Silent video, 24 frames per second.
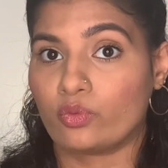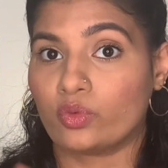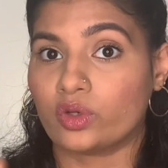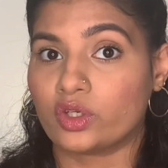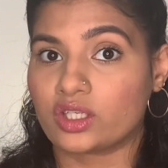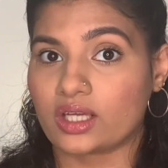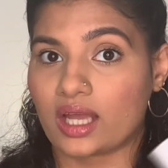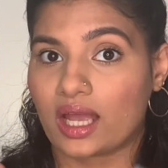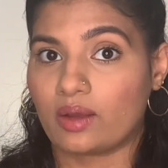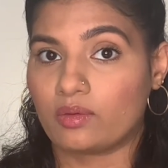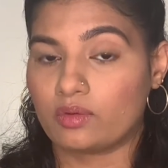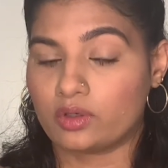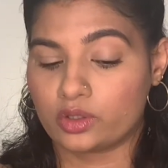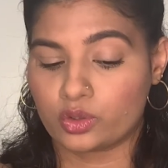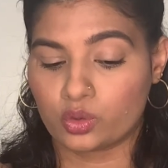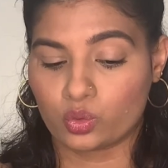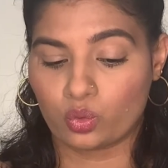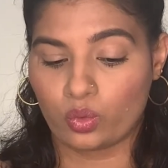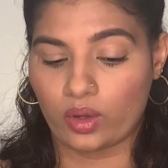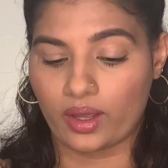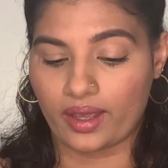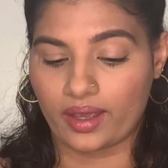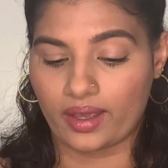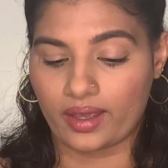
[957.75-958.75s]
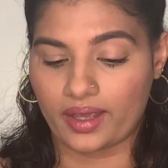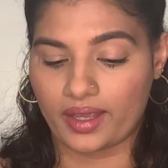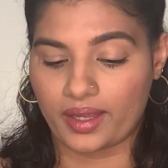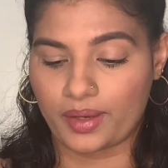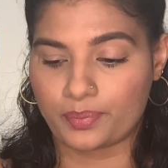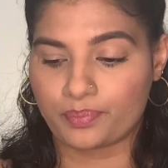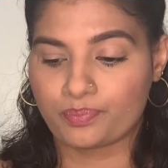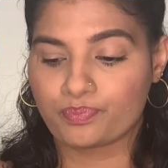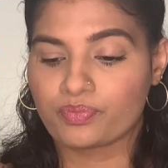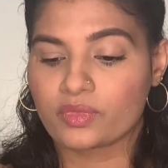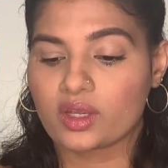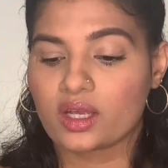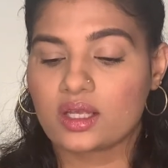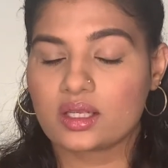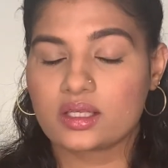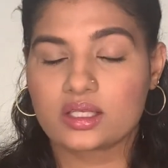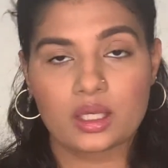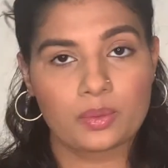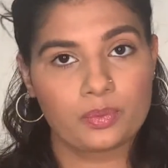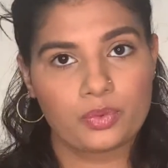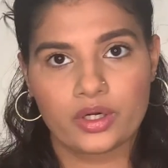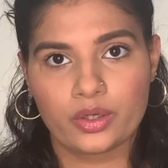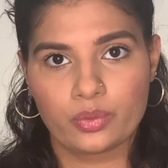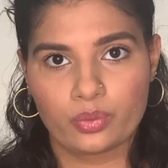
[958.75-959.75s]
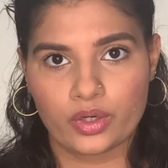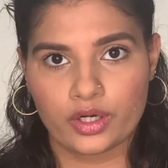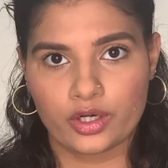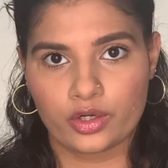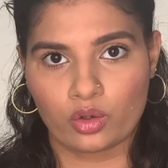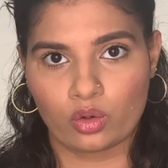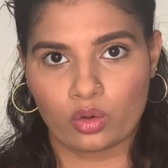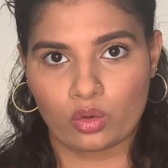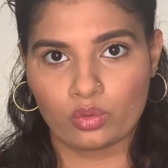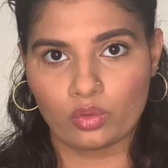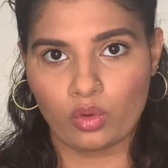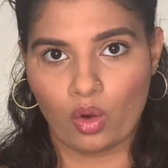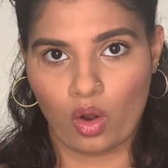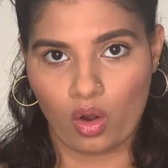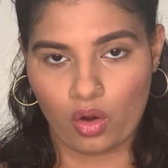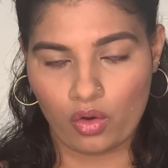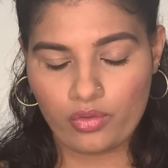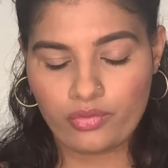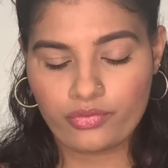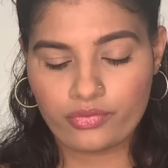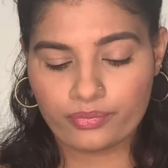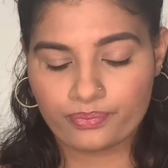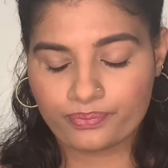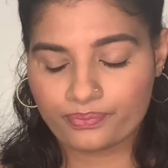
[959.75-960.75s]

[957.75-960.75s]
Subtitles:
which I will do a separate video of.